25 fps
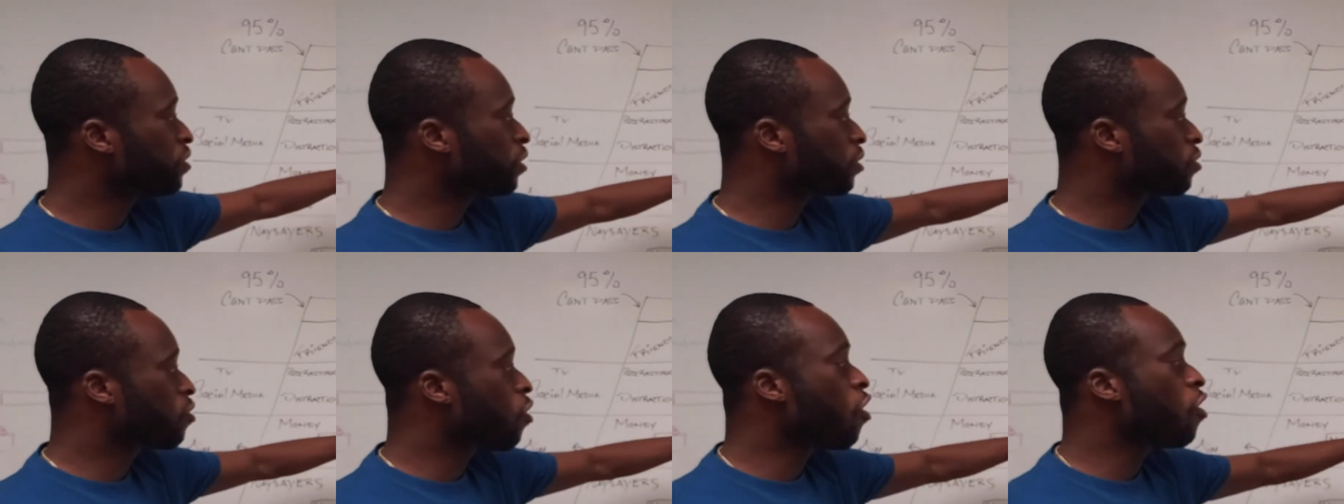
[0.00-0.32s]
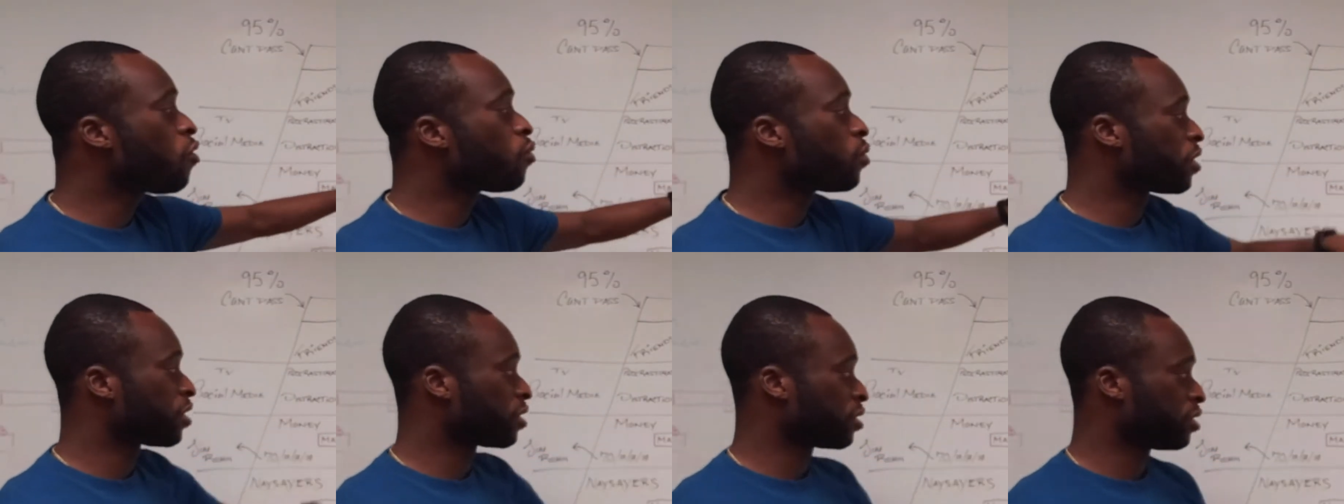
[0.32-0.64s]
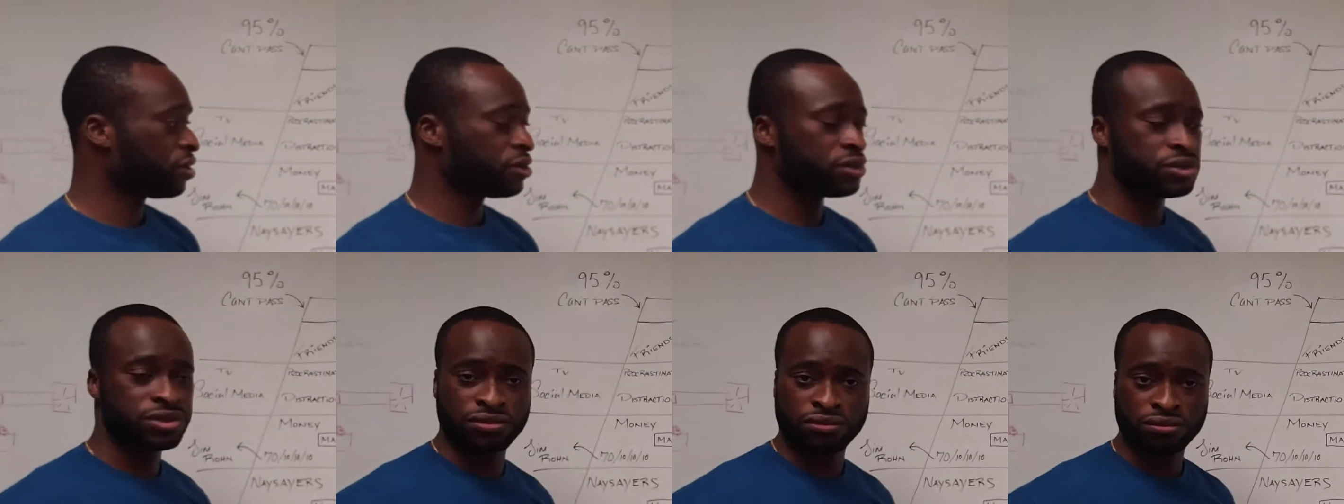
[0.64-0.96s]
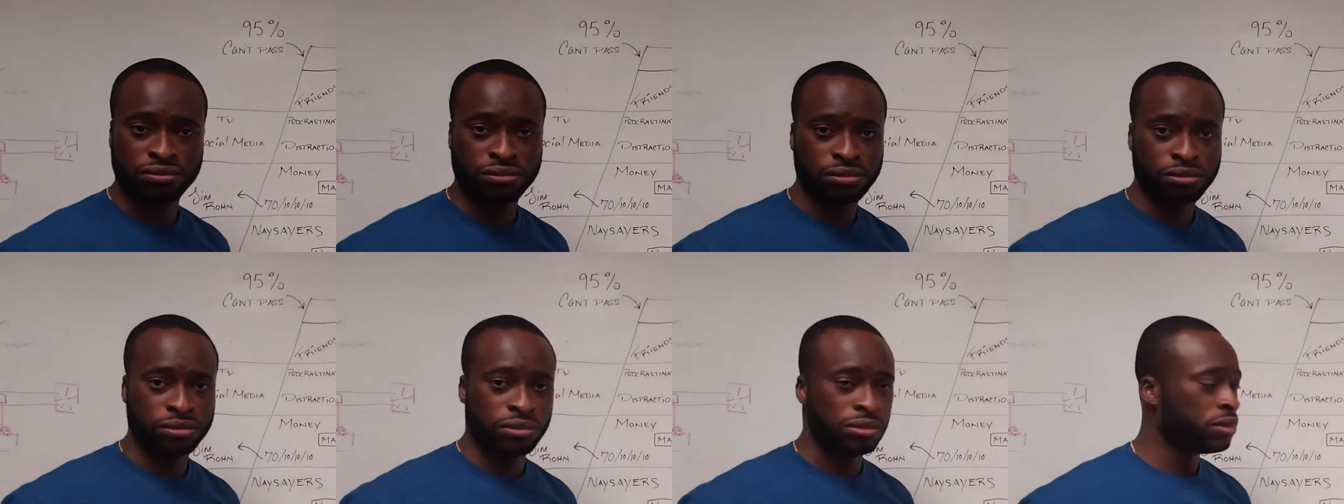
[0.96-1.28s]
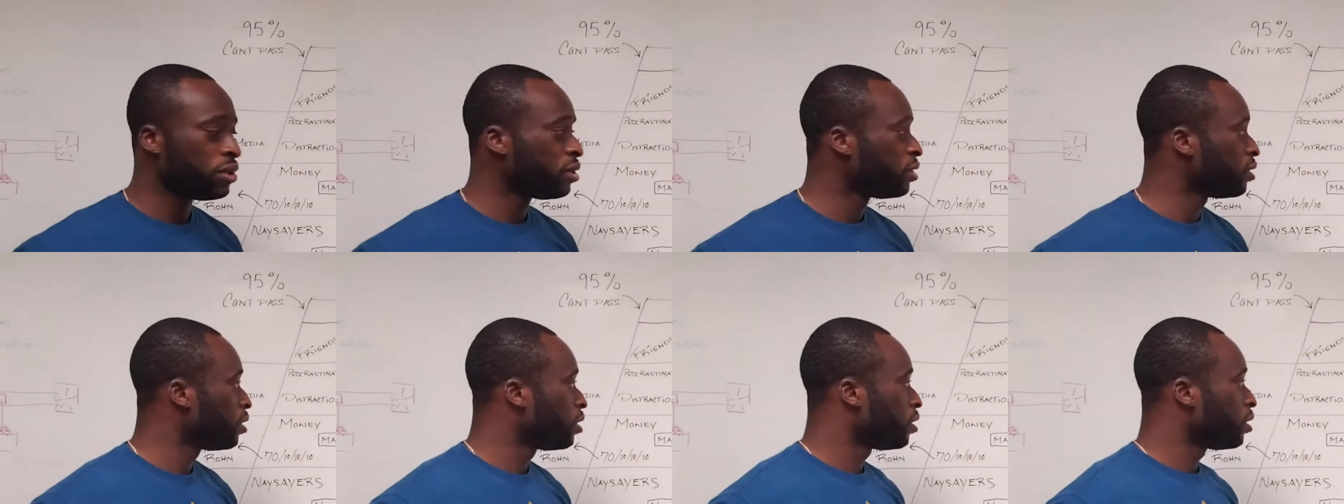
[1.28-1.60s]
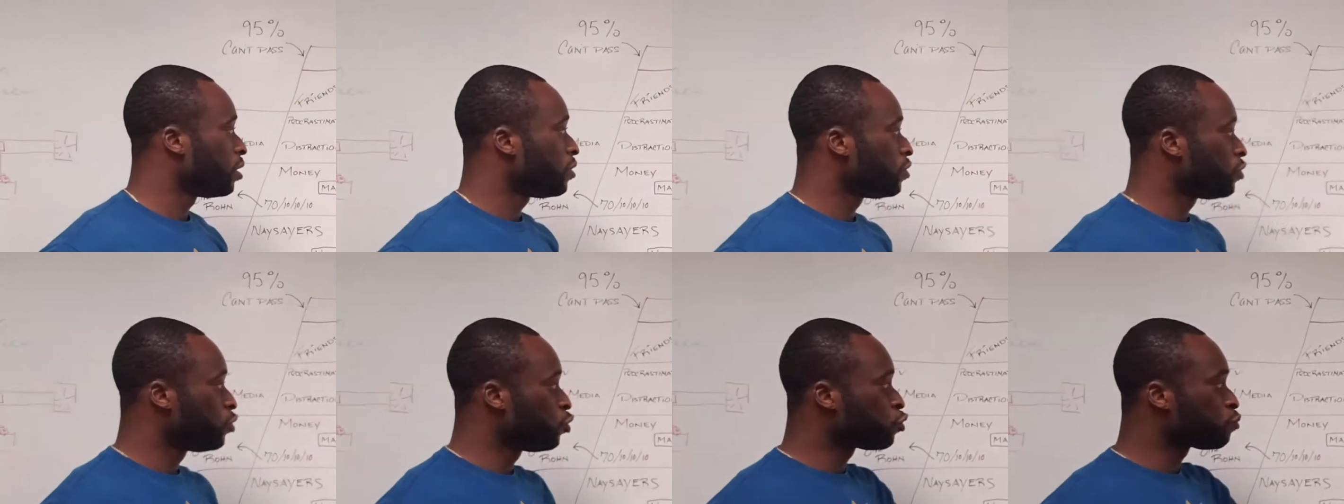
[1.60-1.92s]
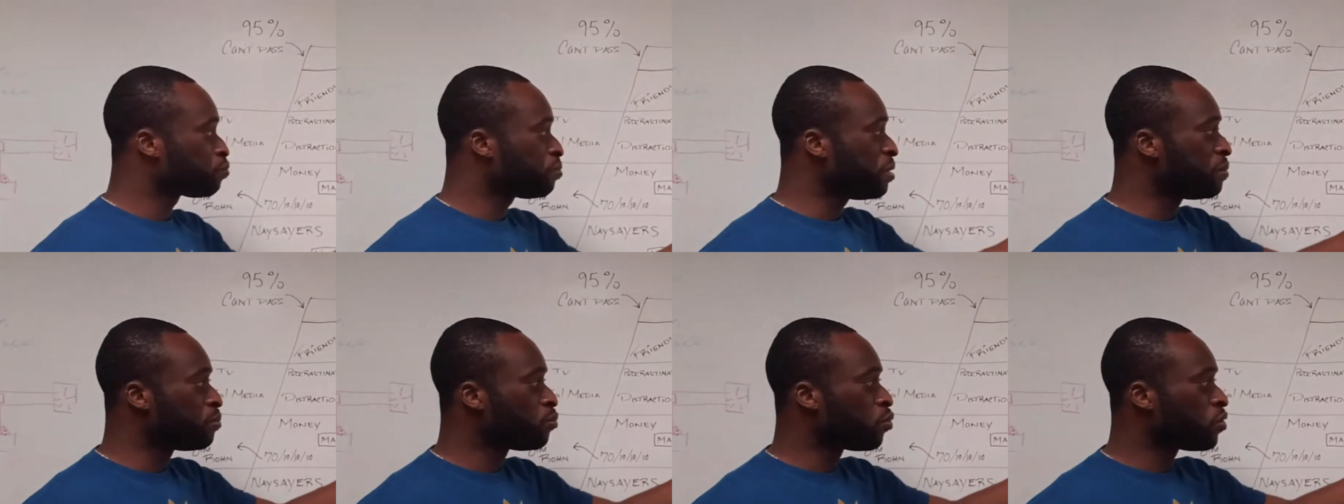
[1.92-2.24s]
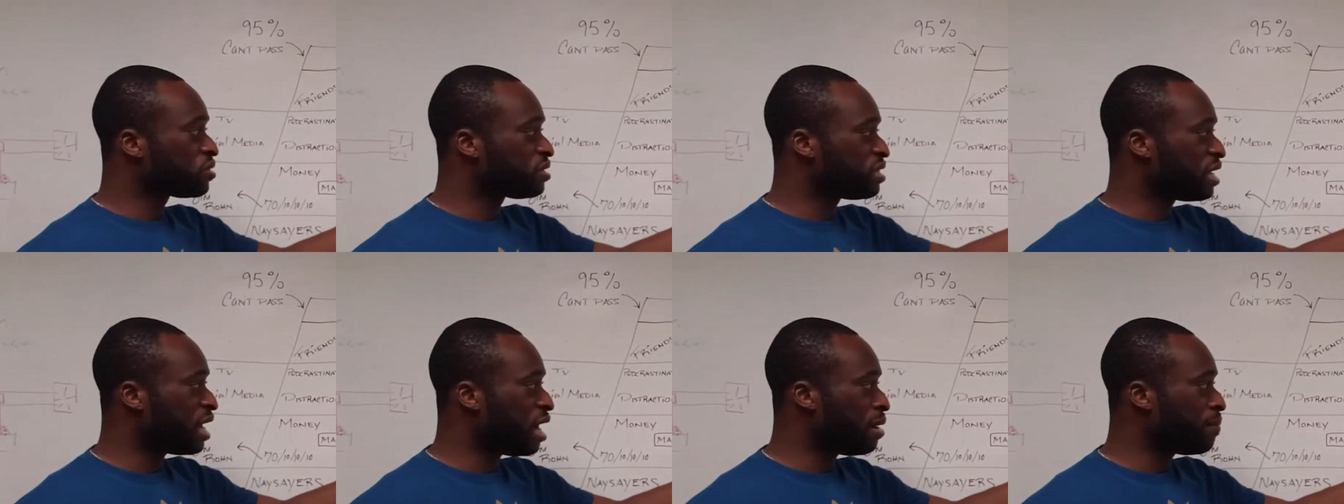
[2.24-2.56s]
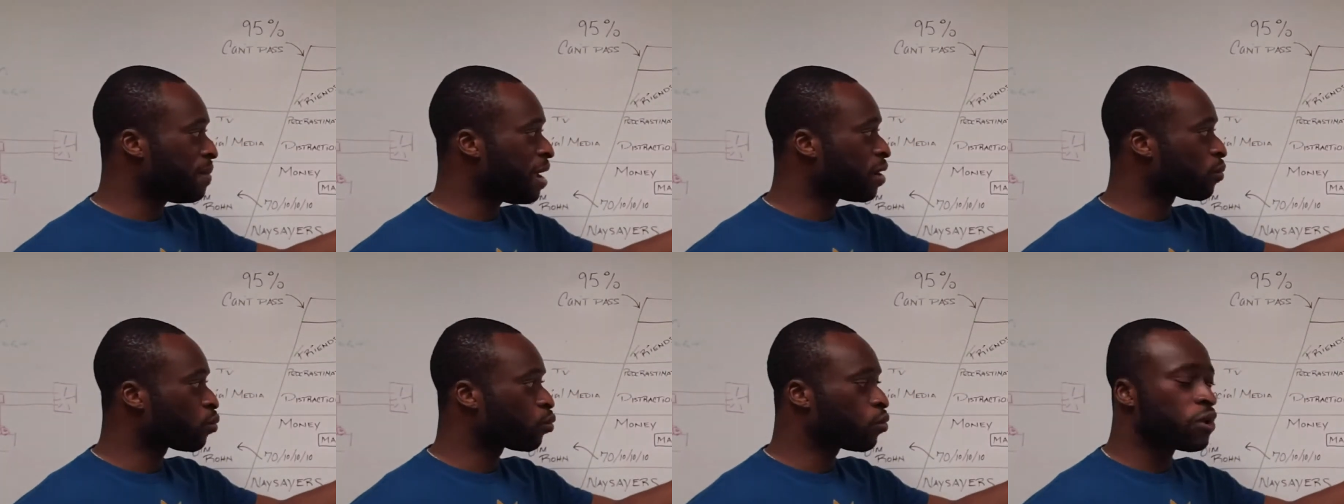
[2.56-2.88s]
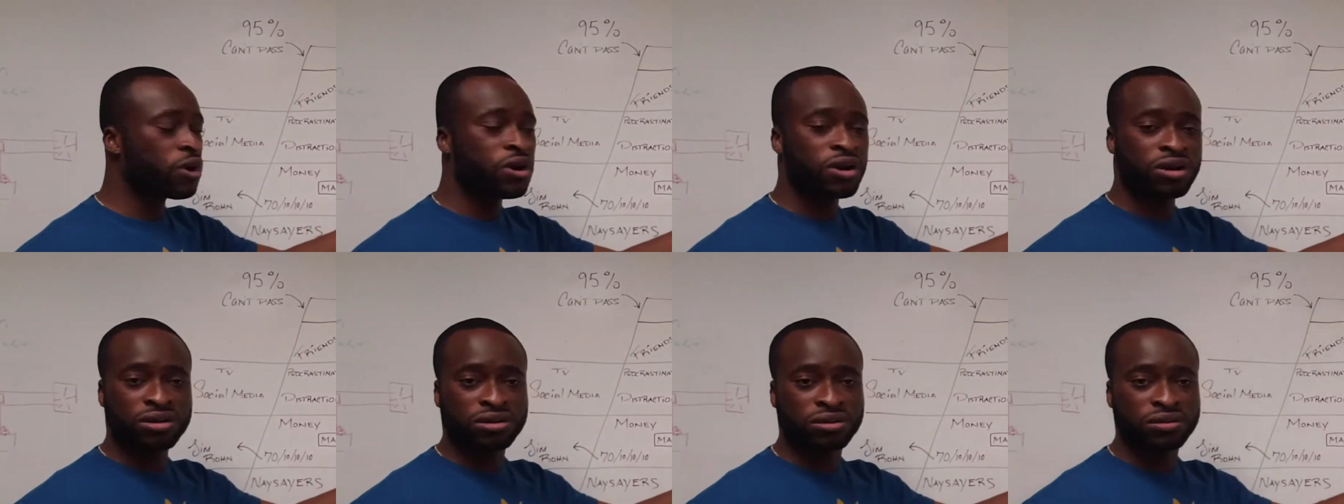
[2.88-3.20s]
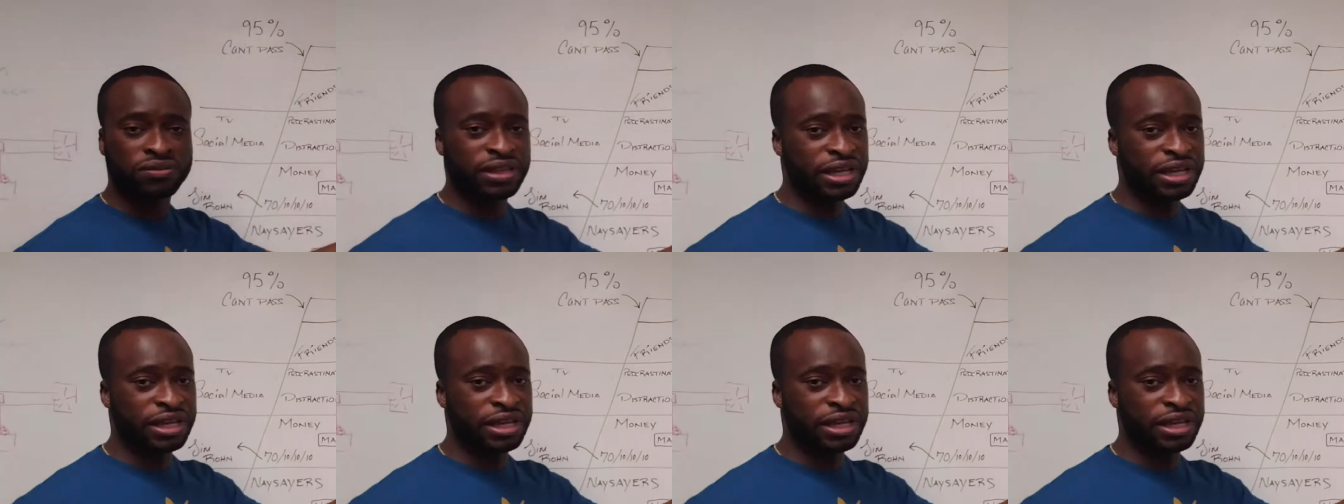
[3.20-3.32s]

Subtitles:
your coworkers, you spend more time at work